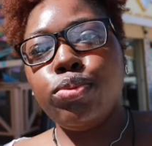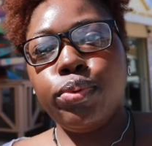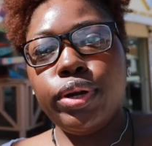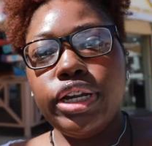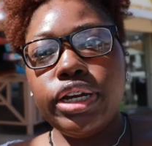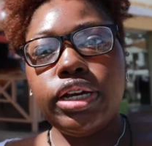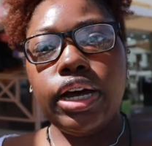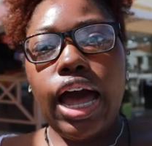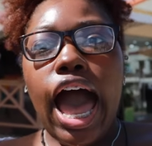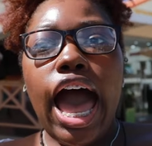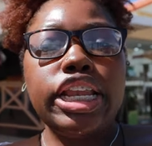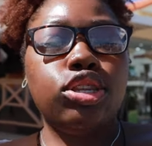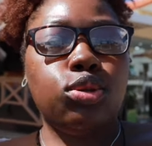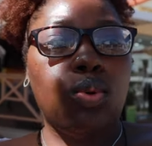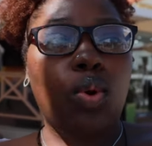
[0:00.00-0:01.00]
really good
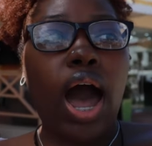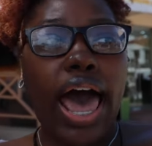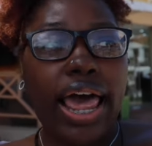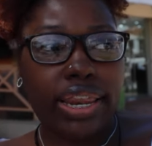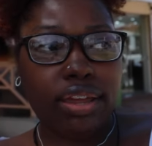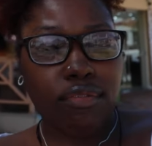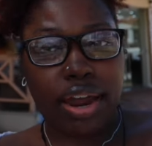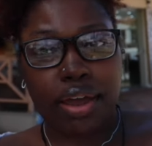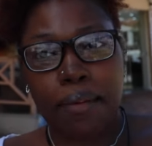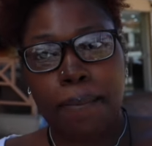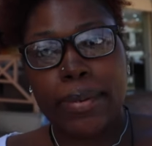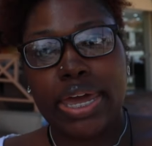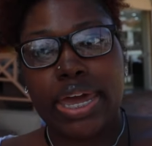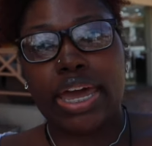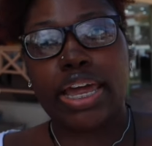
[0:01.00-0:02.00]
i do highly
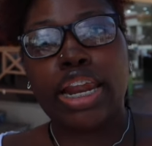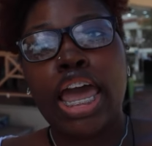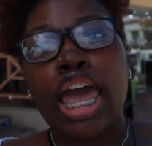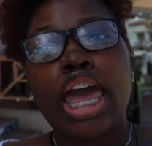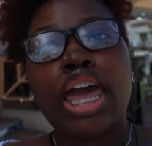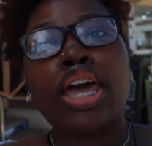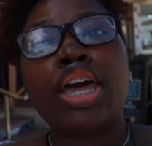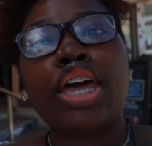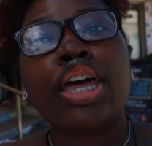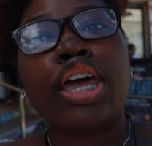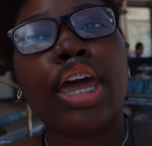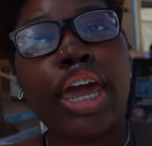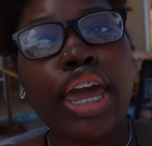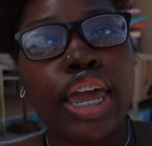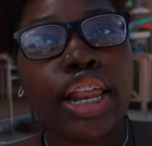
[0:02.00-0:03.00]
recommend
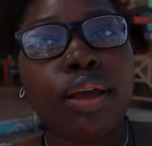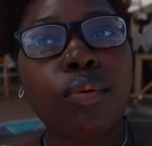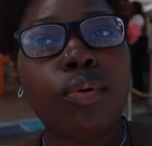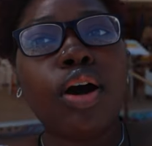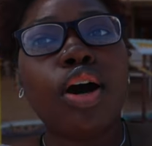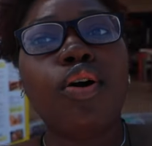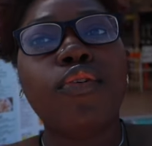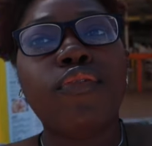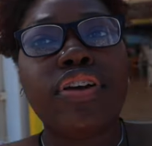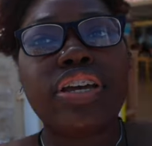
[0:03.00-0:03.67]
anyone who